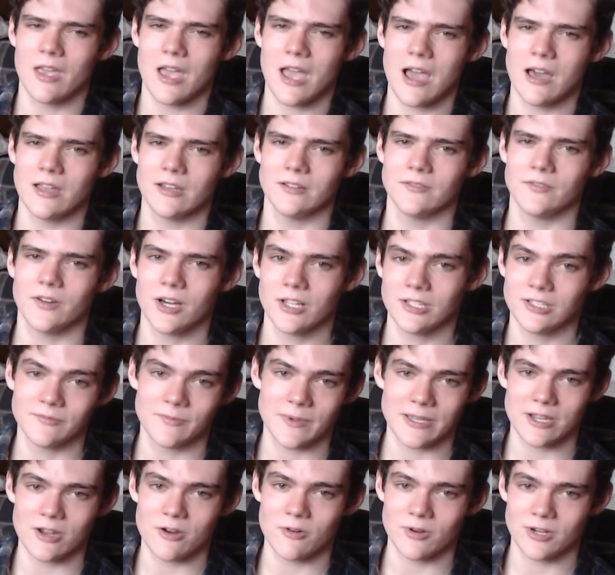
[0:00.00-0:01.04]
out of all of
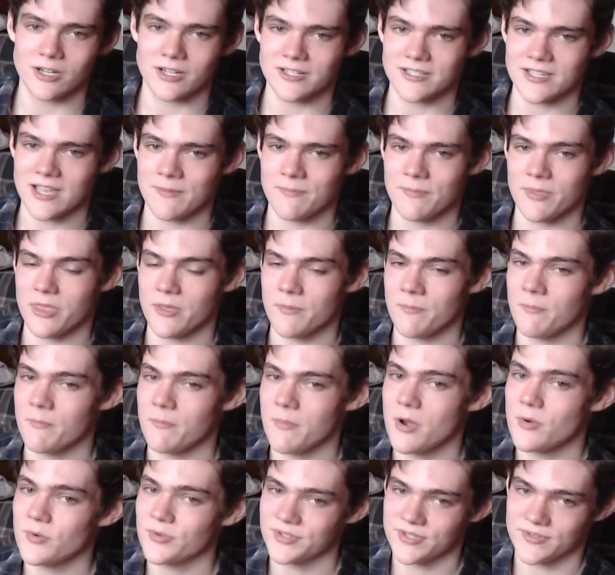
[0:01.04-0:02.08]
my coworkers, I'm the
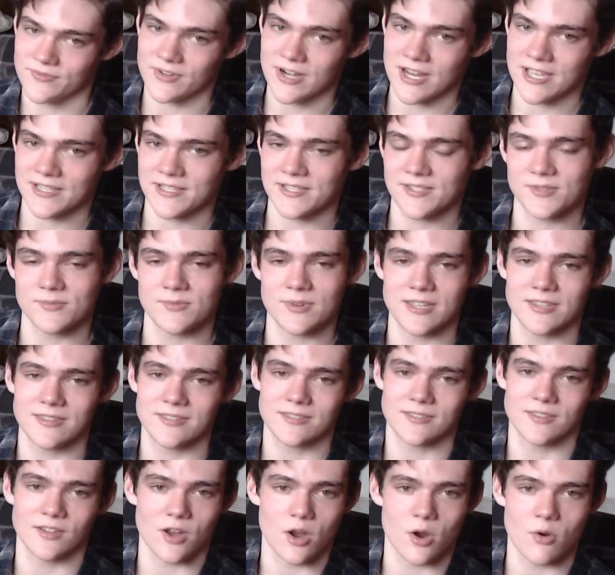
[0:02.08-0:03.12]
most friends
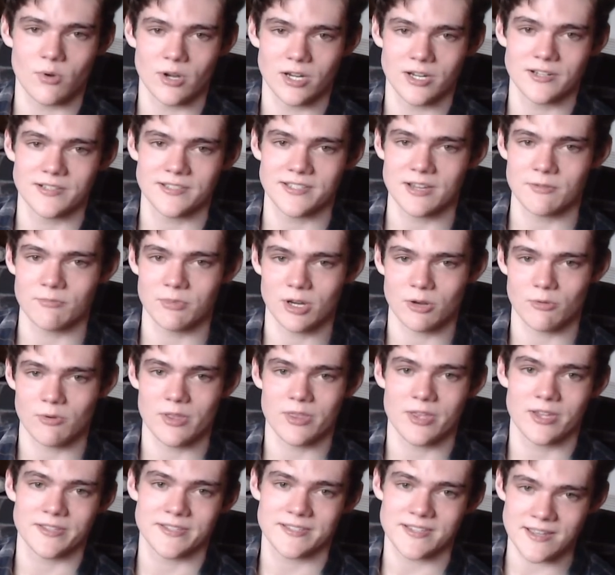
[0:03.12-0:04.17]
with the coworkers I work
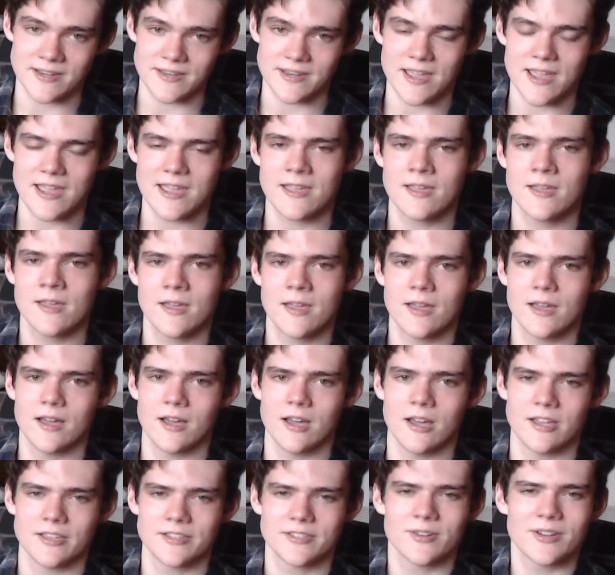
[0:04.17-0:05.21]
with on Sunday,
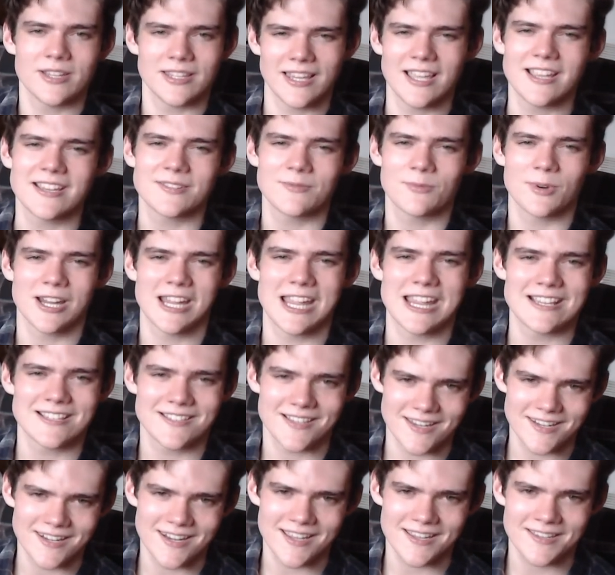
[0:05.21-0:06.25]
so I like working
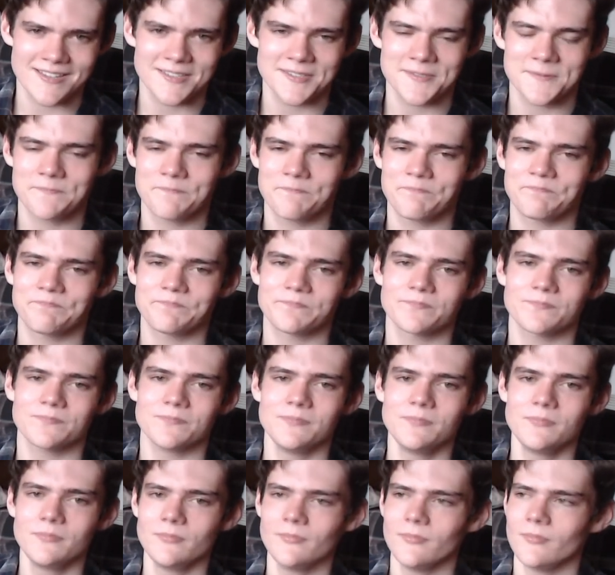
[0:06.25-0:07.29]
Sundays.
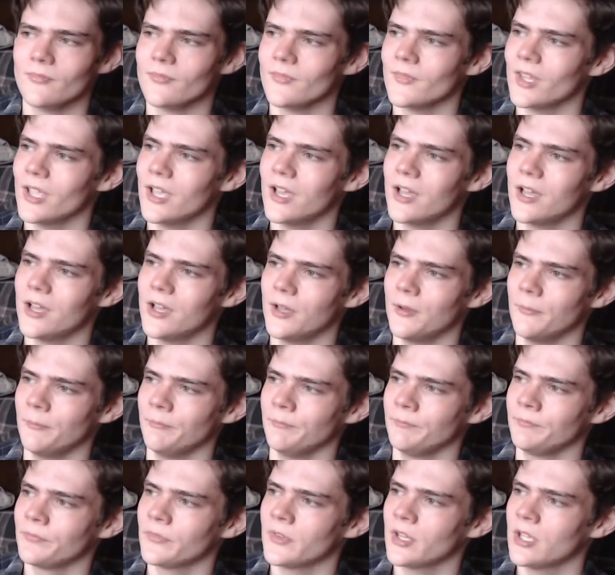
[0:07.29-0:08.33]

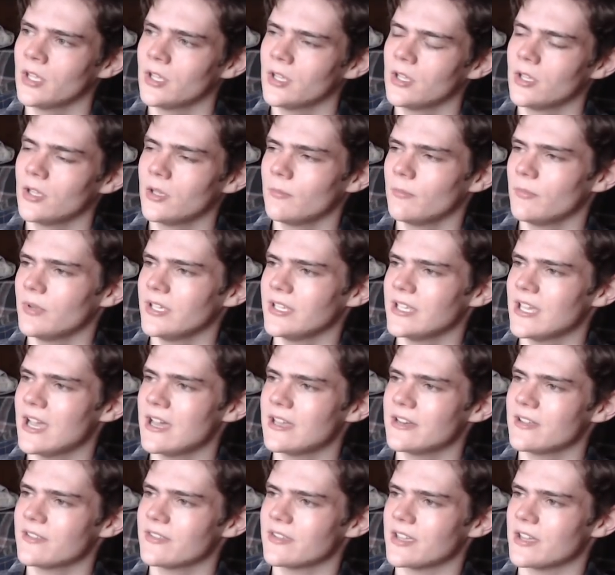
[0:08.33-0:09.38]

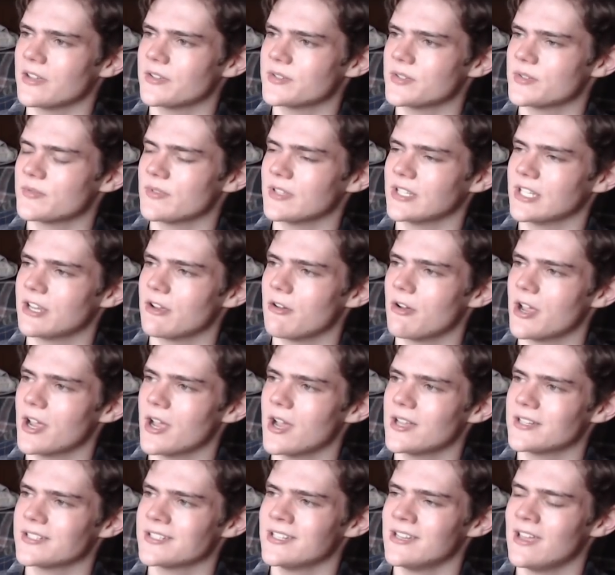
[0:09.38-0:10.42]
Nothing else is really going
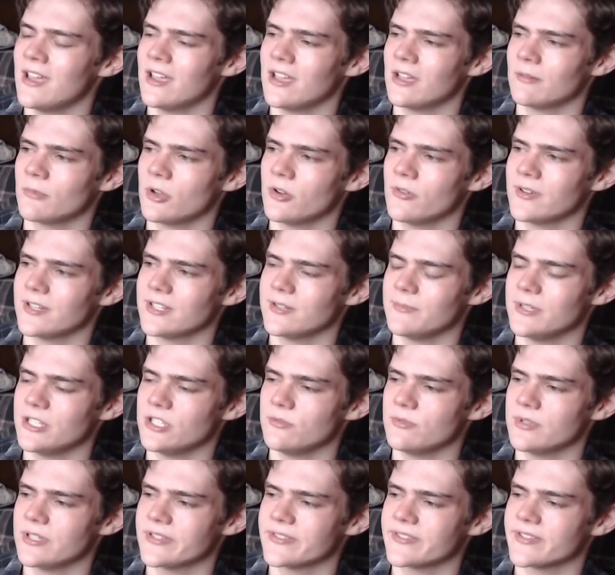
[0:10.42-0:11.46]
on today. I'm going to be
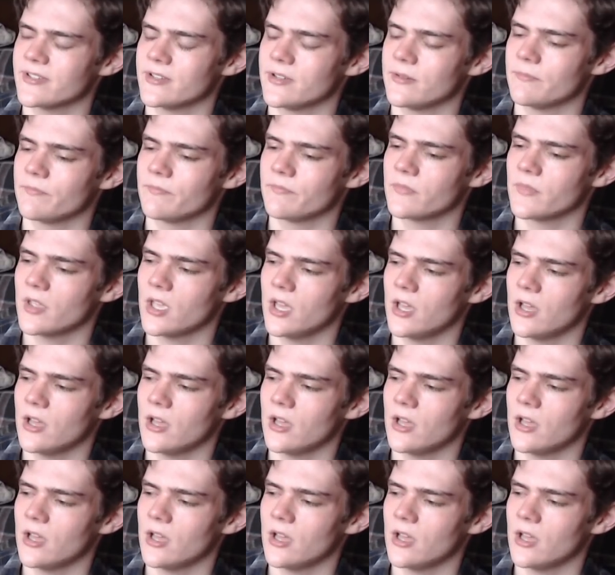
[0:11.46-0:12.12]
doing some,